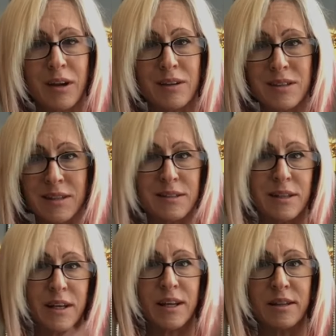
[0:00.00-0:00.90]
60
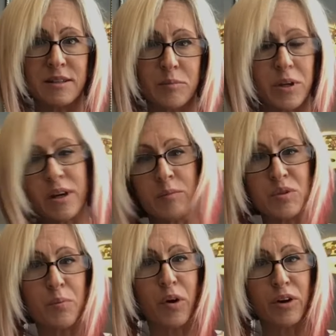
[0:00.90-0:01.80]
days, it becomes
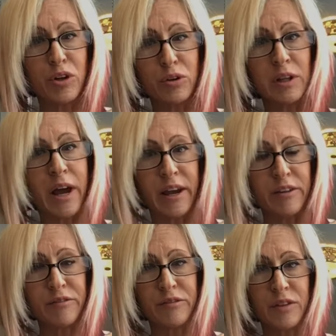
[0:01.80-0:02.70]
part of your life.